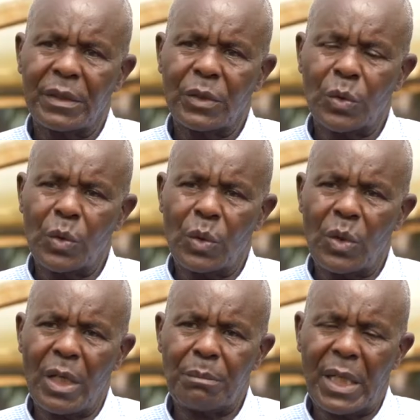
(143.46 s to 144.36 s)
to
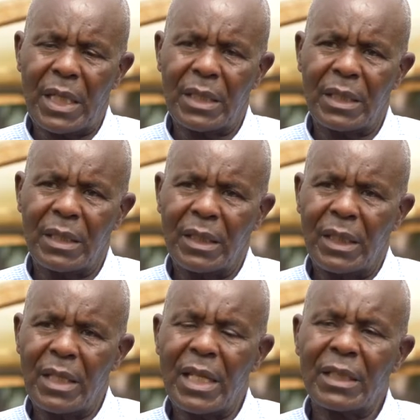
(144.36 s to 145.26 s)
grow a plant,
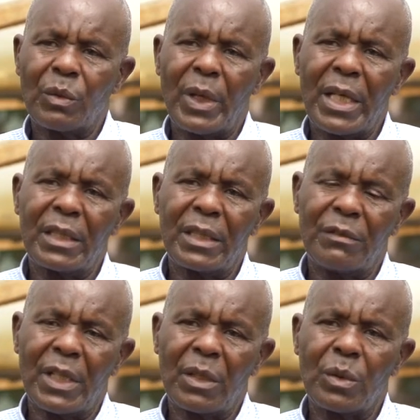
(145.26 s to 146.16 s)
and that's why it is
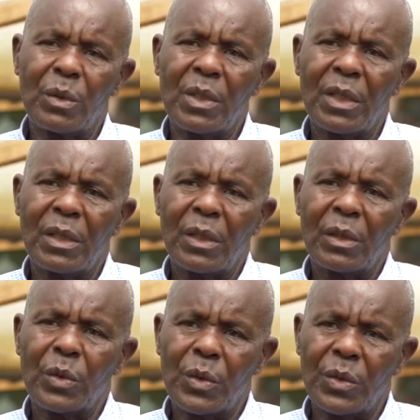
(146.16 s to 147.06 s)
very good
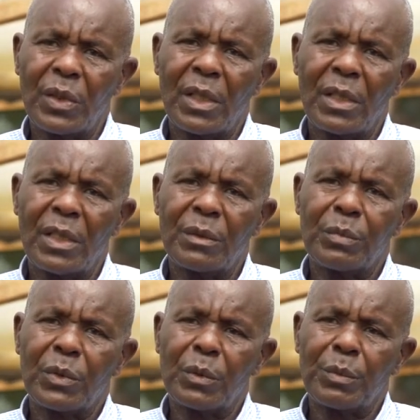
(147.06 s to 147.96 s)
to use these
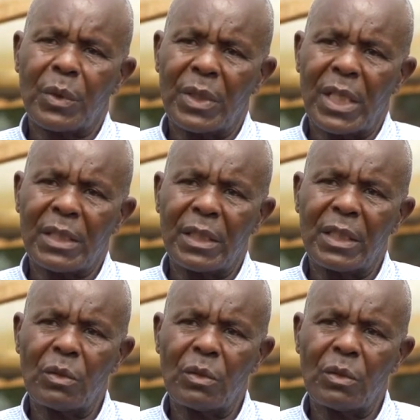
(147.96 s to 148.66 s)
two products in